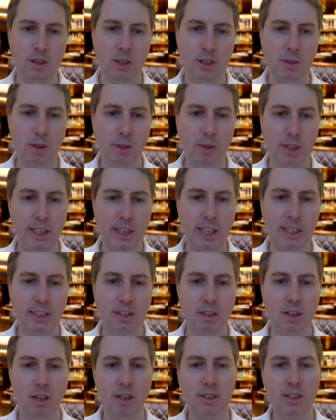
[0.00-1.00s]
You only need to
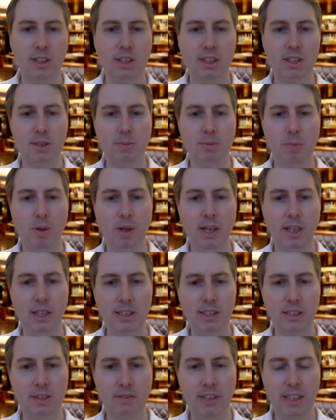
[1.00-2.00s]
glance at the supplier
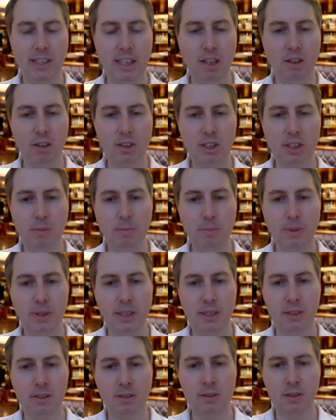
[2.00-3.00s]
lists of any large
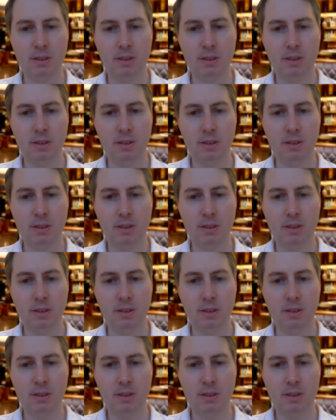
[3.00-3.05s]
company